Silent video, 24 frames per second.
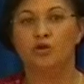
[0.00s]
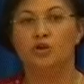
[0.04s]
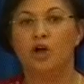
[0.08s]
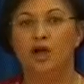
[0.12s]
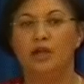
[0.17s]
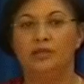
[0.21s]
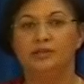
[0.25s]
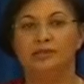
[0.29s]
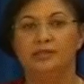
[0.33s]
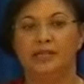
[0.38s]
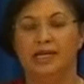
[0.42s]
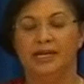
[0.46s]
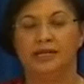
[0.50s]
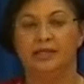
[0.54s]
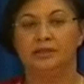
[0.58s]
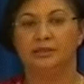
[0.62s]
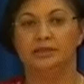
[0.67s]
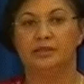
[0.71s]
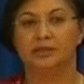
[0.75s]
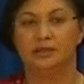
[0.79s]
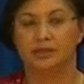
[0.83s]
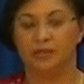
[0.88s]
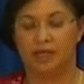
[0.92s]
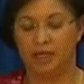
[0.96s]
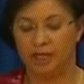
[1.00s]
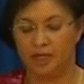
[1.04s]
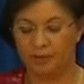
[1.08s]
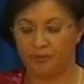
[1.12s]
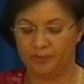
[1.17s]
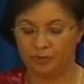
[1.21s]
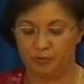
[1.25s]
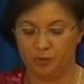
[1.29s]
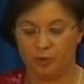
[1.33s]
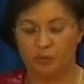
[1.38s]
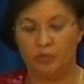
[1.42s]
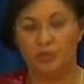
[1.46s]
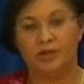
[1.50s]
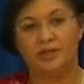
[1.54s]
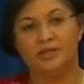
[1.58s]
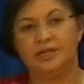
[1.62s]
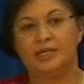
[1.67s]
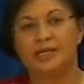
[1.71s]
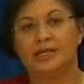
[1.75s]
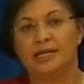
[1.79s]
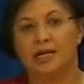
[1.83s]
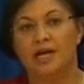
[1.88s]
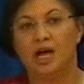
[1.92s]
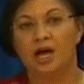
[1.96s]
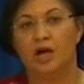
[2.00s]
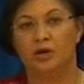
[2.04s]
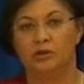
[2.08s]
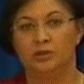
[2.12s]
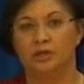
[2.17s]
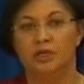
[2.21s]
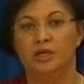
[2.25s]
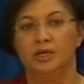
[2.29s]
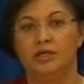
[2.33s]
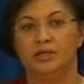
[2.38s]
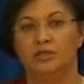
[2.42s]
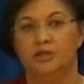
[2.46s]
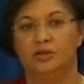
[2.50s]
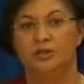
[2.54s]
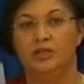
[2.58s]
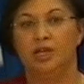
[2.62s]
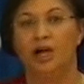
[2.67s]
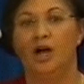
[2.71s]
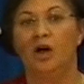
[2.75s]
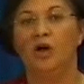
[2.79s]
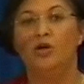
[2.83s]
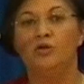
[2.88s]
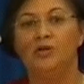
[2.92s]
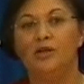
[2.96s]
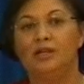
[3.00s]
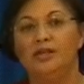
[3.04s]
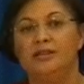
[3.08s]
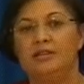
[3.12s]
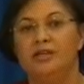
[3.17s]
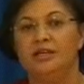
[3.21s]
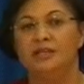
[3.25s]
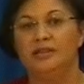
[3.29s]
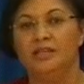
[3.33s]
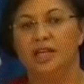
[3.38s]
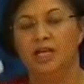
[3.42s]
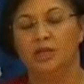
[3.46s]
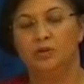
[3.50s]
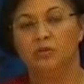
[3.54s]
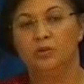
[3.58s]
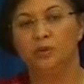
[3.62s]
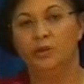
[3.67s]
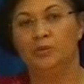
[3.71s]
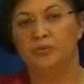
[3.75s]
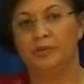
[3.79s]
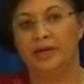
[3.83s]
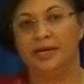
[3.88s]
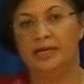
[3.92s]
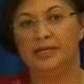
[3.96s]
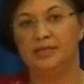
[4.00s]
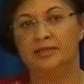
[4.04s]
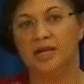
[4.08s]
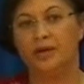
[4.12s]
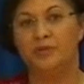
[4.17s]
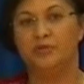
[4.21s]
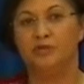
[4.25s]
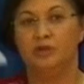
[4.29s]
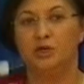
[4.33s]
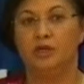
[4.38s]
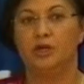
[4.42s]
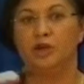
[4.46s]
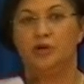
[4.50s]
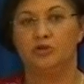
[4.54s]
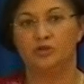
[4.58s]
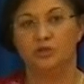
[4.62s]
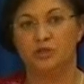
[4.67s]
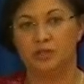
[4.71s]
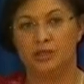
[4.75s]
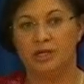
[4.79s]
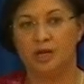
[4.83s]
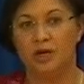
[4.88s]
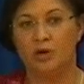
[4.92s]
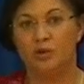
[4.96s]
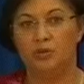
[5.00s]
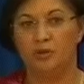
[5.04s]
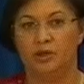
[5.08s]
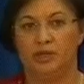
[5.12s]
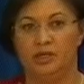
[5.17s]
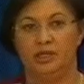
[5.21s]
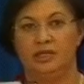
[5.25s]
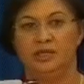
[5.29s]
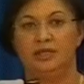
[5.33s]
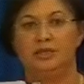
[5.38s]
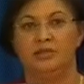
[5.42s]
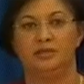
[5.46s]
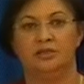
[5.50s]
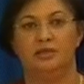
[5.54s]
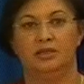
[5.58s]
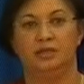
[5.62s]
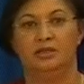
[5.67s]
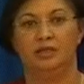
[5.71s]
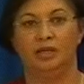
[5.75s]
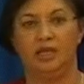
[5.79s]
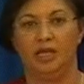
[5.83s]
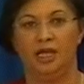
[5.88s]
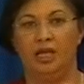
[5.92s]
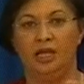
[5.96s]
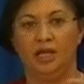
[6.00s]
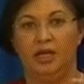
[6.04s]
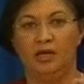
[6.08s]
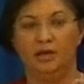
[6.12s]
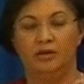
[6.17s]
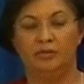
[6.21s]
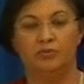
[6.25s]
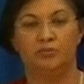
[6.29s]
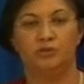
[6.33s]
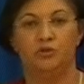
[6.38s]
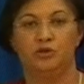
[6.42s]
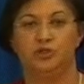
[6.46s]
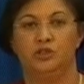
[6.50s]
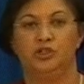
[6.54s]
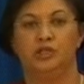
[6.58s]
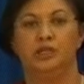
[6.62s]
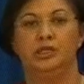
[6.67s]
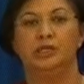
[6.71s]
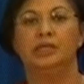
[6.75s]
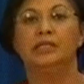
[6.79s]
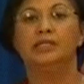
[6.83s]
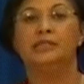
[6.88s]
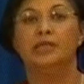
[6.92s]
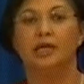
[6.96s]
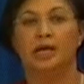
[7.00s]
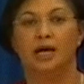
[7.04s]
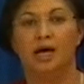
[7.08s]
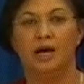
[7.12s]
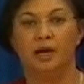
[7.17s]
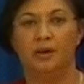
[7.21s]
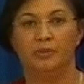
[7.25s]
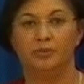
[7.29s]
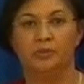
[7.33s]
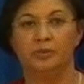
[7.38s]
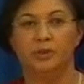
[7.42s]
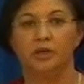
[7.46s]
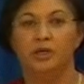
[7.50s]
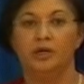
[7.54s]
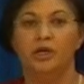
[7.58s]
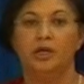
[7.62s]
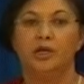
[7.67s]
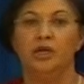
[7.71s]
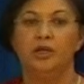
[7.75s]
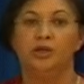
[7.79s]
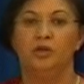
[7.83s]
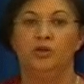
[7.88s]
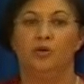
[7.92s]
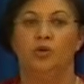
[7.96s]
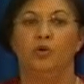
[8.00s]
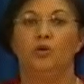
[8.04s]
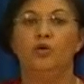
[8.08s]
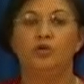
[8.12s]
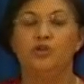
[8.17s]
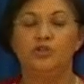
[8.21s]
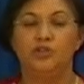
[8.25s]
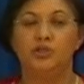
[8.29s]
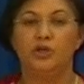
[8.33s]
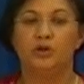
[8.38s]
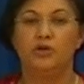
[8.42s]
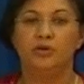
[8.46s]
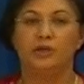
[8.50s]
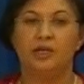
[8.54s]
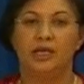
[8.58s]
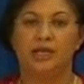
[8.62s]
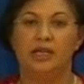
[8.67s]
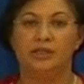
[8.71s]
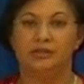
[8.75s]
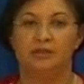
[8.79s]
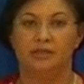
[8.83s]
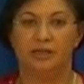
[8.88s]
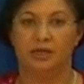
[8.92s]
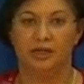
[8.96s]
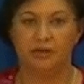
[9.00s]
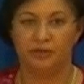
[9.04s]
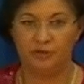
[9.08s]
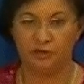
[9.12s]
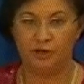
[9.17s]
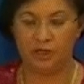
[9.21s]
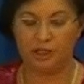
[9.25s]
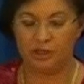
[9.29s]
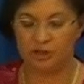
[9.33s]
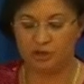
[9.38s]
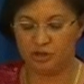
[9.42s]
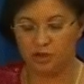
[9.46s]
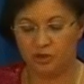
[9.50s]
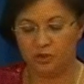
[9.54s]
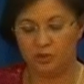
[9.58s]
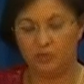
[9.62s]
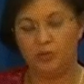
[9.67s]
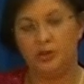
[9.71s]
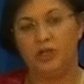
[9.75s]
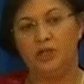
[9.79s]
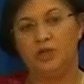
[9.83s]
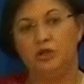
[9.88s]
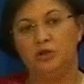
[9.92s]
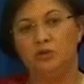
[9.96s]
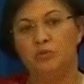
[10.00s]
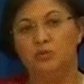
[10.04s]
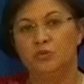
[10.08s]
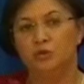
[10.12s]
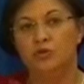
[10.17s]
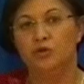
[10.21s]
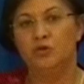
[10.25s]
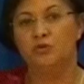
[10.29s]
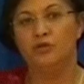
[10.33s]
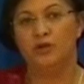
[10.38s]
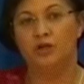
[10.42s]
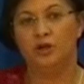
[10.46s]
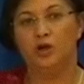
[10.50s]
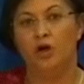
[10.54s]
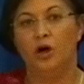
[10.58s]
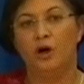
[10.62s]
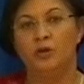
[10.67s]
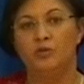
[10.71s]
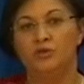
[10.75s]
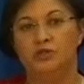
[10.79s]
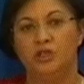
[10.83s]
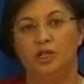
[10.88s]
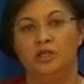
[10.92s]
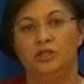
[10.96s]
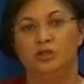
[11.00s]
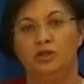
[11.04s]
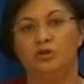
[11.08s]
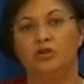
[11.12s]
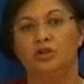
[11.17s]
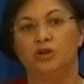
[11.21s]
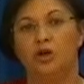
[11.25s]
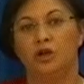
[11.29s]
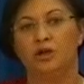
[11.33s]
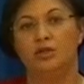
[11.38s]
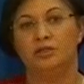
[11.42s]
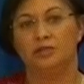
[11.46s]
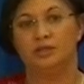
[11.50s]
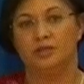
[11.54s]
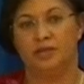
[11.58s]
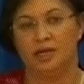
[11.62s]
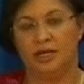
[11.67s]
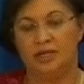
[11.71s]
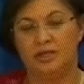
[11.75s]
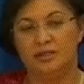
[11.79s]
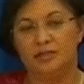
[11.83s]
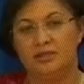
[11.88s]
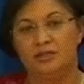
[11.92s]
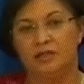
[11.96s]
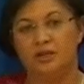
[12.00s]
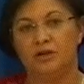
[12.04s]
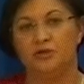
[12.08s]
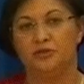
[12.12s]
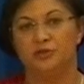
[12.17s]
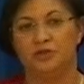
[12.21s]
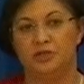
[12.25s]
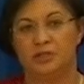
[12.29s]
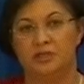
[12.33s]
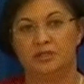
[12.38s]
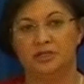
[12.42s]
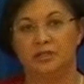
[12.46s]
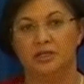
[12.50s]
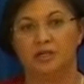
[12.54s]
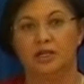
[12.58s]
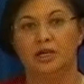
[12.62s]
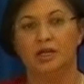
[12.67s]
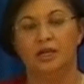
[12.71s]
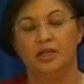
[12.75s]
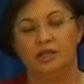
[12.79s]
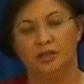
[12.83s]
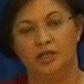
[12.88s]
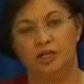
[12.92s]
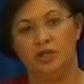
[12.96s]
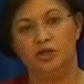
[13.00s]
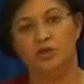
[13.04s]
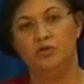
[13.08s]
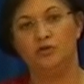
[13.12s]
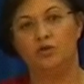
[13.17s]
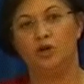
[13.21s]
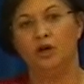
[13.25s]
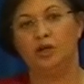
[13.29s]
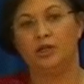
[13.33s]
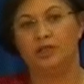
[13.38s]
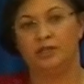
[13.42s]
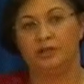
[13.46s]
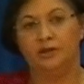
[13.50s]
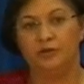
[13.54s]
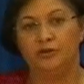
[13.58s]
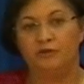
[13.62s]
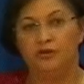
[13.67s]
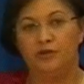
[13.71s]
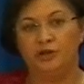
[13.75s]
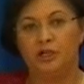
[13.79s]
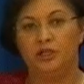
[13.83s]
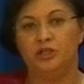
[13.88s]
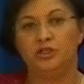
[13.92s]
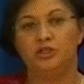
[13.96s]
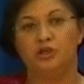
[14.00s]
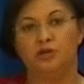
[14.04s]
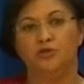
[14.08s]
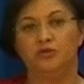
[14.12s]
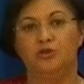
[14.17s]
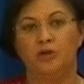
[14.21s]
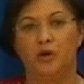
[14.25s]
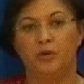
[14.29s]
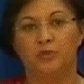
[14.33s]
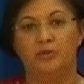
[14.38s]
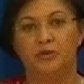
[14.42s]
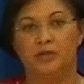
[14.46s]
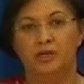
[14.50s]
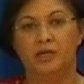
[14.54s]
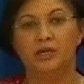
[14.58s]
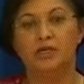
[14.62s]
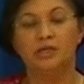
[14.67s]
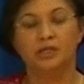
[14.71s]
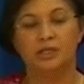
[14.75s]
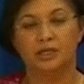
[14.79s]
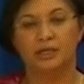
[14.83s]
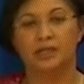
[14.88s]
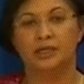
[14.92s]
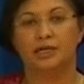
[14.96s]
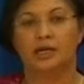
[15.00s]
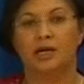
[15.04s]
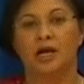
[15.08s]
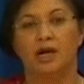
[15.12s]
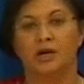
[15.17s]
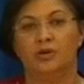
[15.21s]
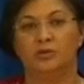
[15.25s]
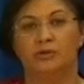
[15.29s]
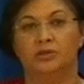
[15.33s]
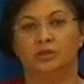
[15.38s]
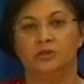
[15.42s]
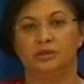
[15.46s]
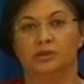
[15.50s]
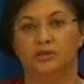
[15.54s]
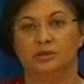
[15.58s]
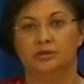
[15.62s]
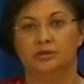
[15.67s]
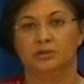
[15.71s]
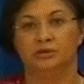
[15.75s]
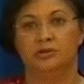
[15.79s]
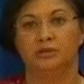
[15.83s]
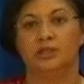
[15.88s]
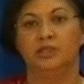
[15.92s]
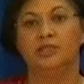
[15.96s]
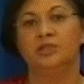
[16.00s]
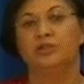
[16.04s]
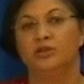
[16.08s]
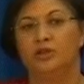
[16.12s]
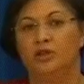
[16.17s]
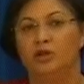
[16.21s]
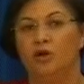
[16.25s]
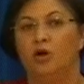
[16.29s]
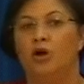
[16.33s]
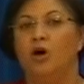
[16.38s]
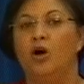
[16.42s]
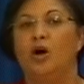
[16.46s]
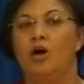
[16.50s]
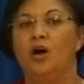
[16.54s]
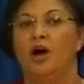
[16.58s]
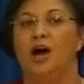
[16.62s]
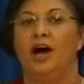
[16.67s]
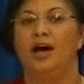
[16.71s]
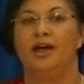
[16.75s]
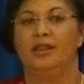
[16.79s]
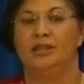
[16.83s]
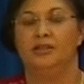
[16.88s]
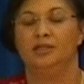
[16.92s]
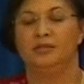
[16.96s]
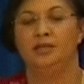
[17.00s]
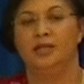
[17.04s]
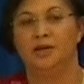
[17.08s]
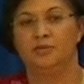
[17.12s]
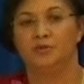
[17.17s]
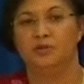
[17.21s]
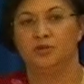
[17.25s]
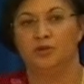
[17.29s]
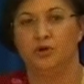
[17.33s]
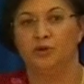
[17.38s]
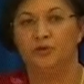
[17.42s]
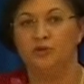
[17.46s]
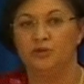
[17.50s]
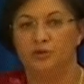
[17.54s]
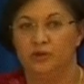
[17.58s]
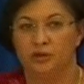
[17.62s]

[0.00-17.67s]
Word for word: contact um, with the ground. So the only thing that will make something go slower is the air pushing it up. You also get friction when you move an object across a surface. Then you've got friction from the ground. Okay, so there are other types of